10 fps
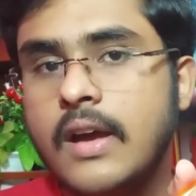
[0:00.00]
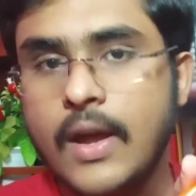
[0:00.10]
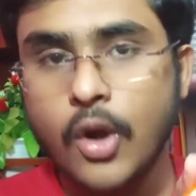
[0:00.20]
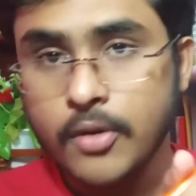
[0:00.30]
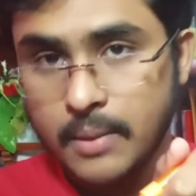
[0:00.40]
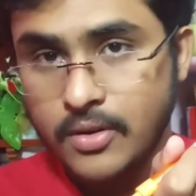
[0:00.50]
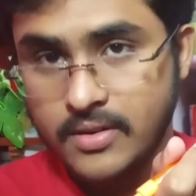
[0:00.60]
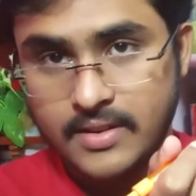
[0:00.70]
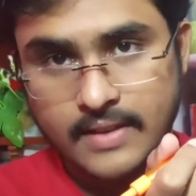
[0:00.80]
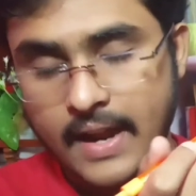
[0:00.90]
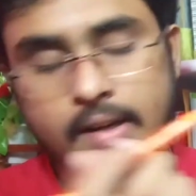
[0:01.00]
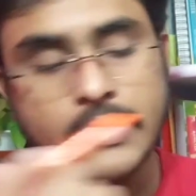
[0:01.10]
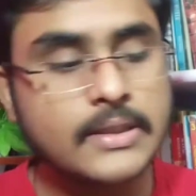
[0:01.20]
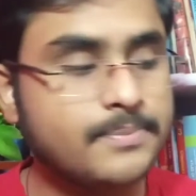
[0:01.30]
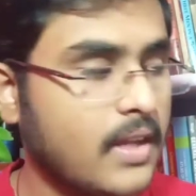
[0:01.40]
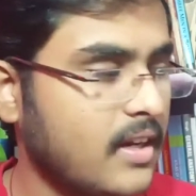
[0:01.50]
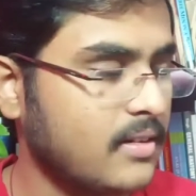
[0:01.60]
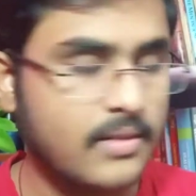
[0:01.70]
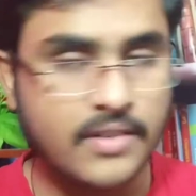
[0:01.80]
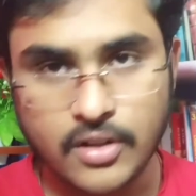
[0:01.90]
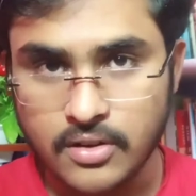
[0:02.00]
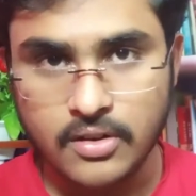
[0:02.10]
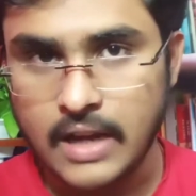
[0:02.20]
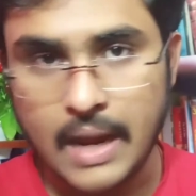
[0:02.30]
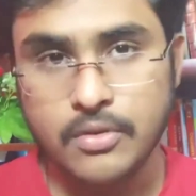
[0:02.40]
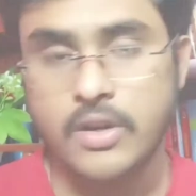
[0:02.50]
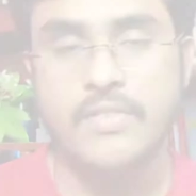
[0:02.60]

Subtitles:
I hope you're able to see that. If it also, I'm sorry.